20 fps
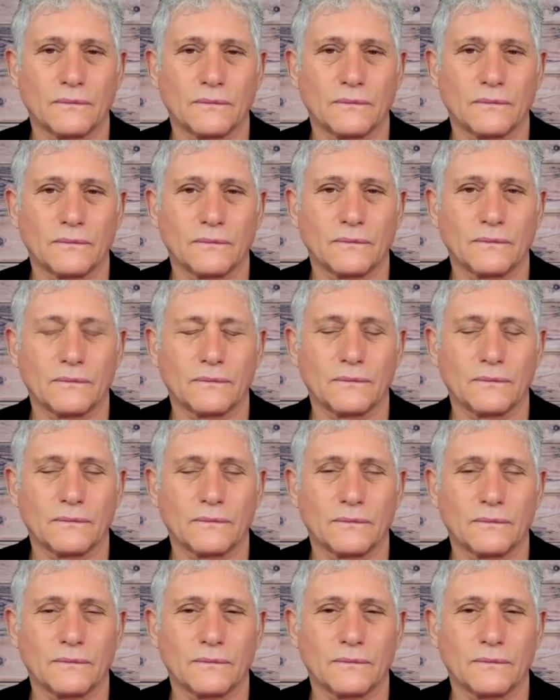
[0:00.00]

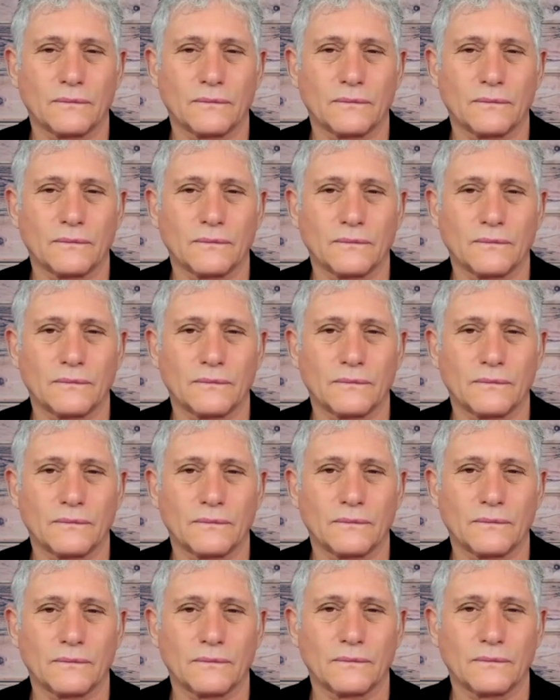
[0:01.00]

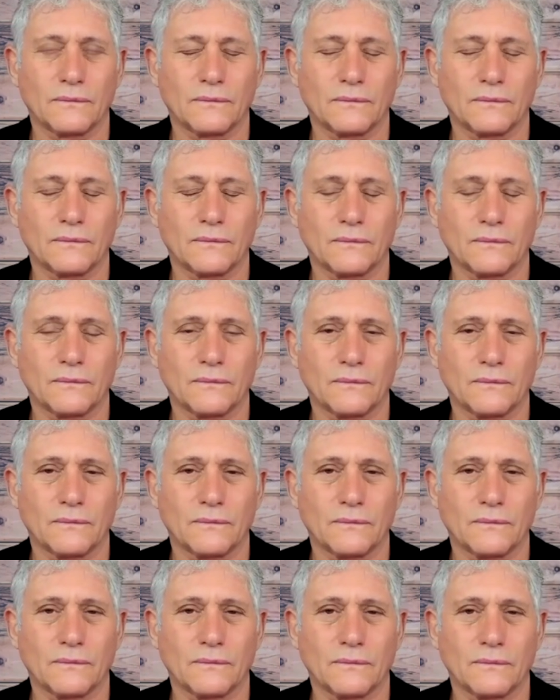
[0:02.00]

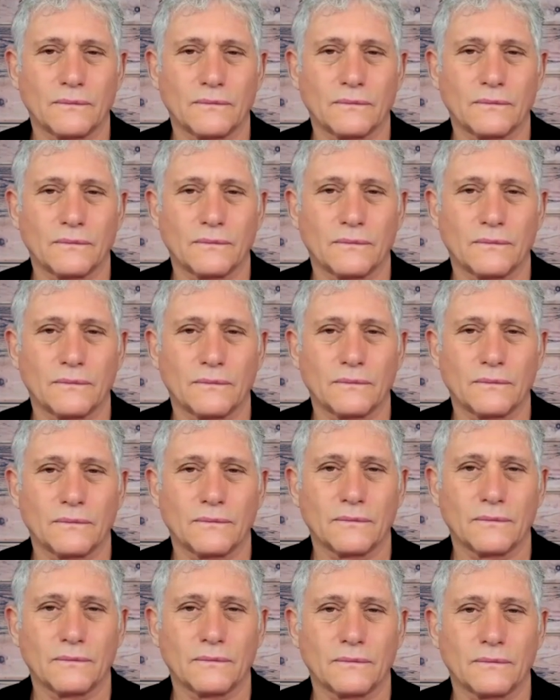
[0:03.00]

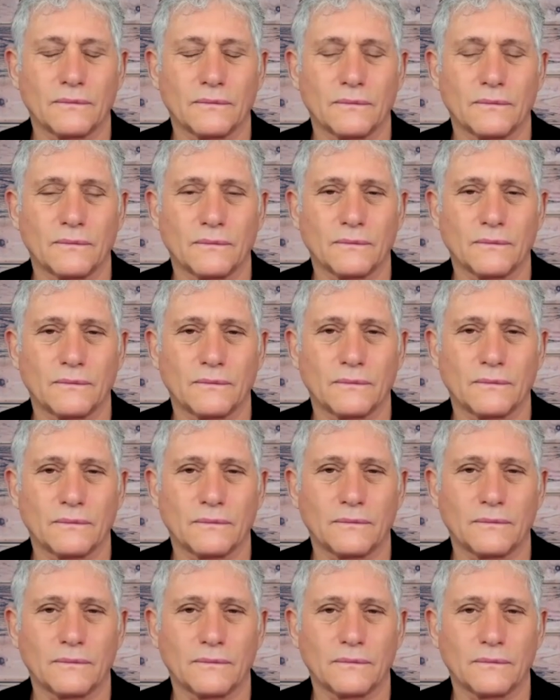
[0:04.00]

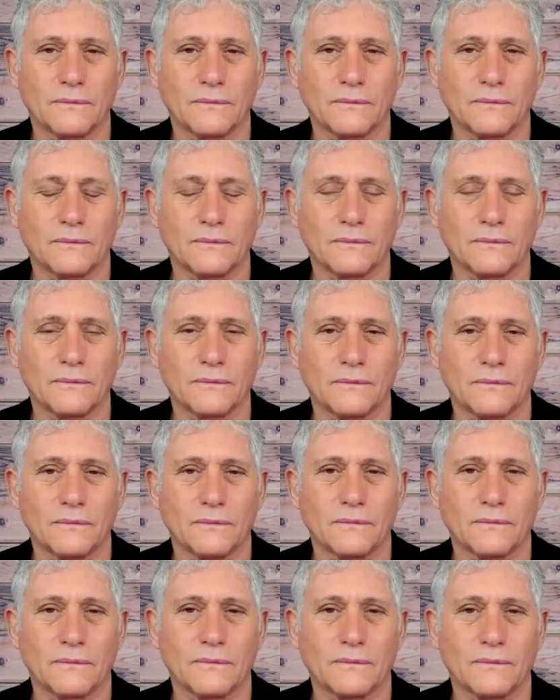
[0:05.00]

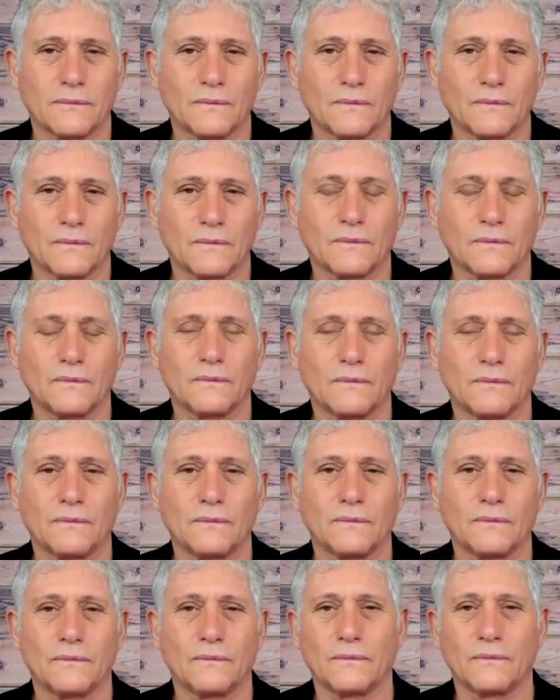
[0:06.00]

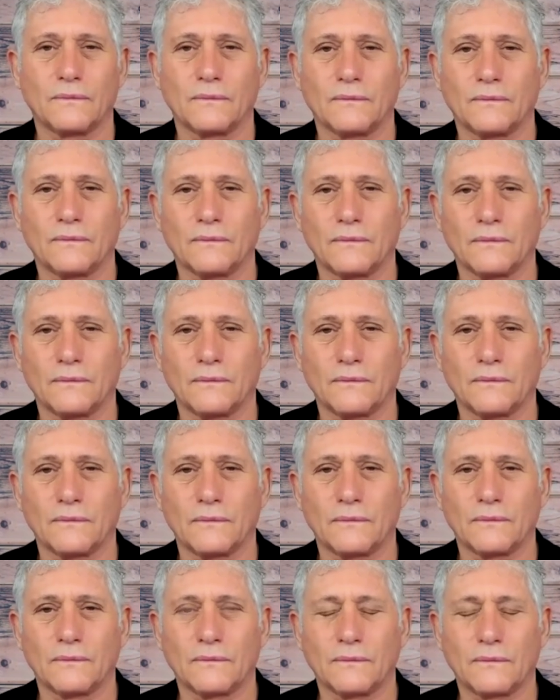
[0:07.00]
(not speaking)